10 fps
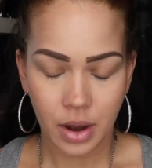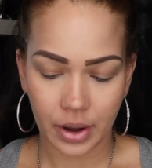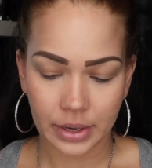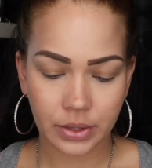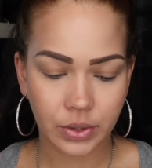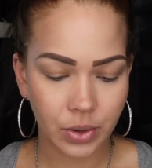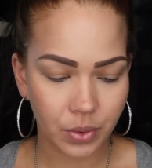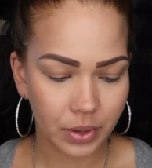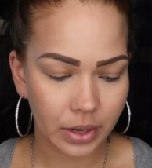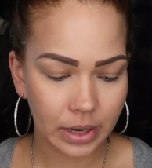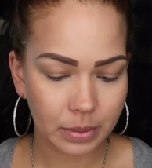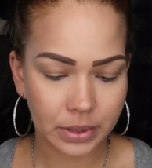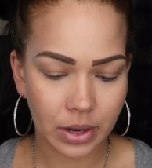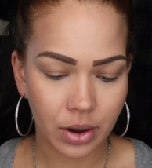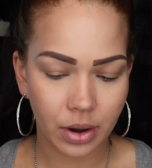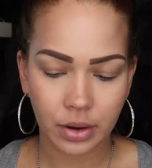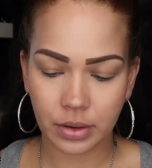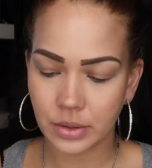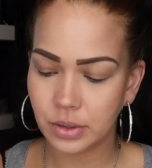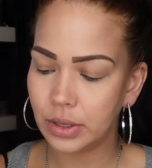All right, so the claims
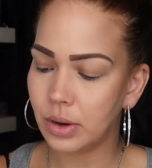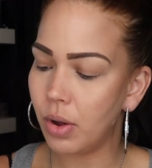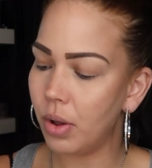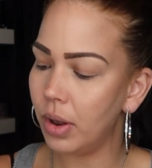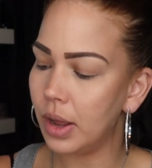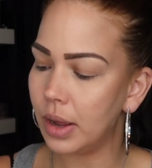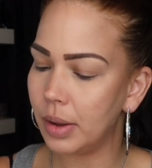are, so these are all